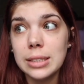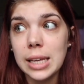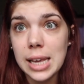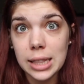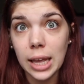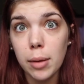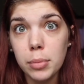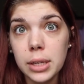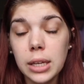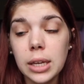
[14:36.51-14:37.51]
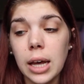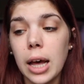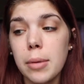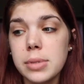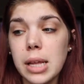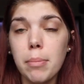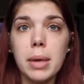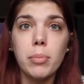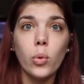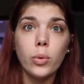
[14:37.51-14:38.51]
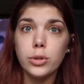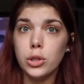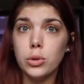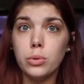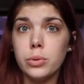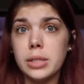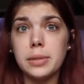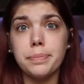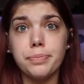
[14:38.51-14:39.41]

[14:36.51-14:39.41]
heat lamp. Some people will use